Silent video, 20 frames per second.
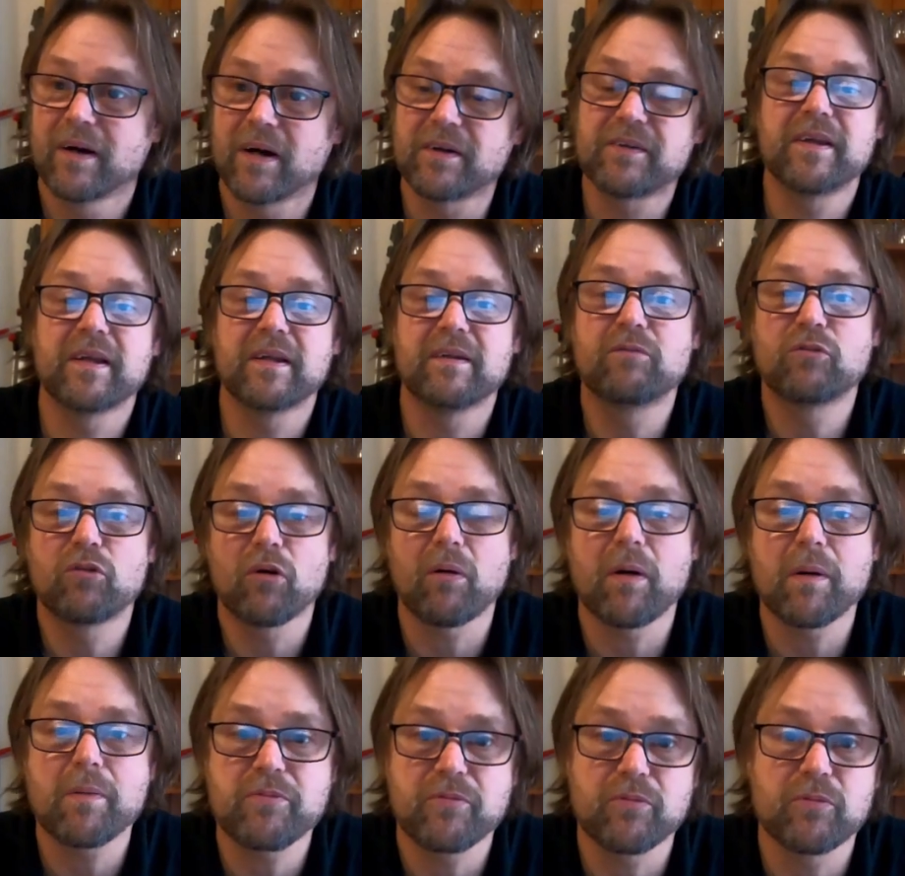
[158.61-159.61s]
I did
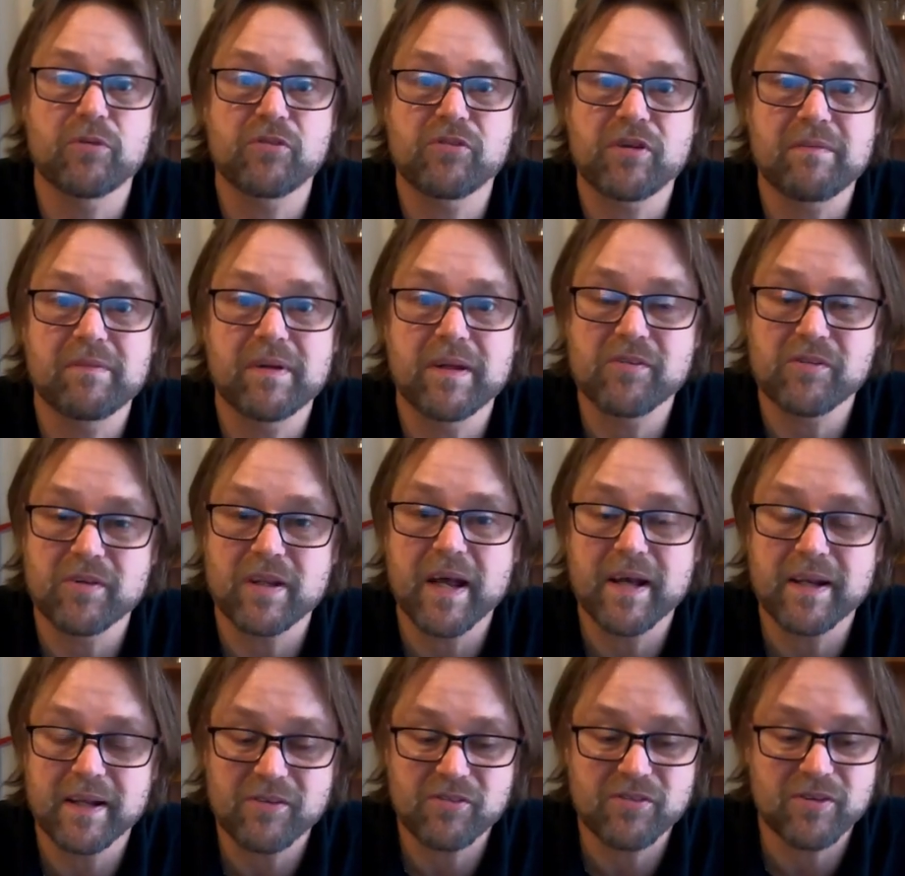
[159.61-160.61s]
grow up through the 70s and
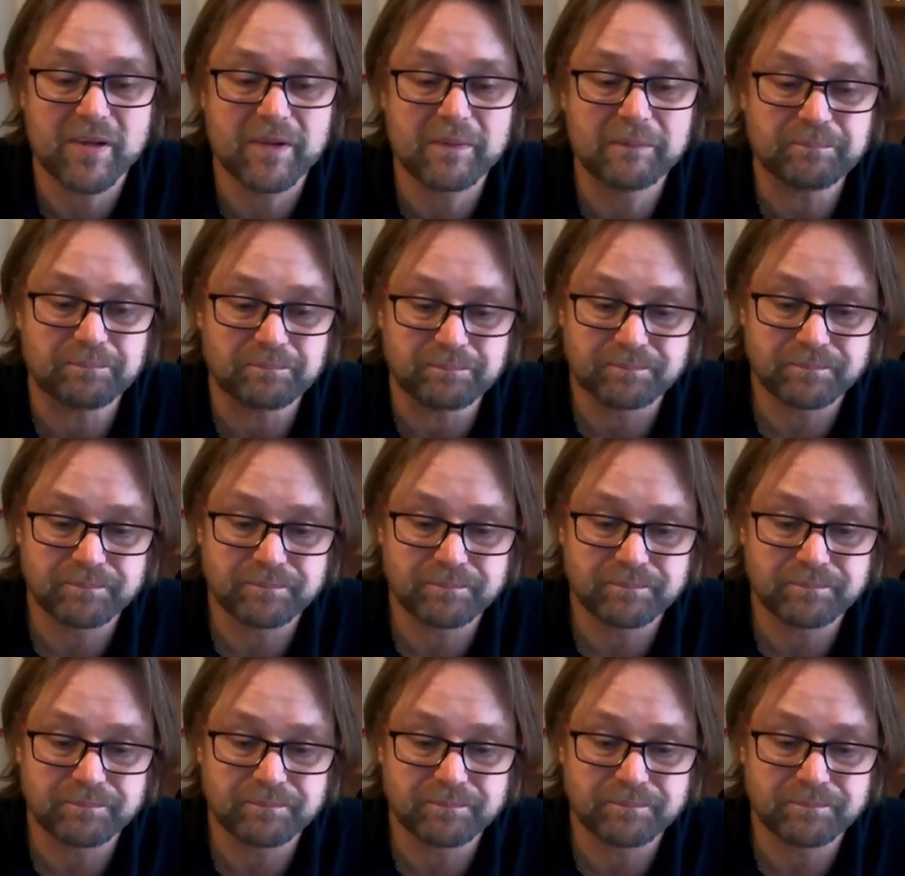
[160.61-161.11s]
80s, so.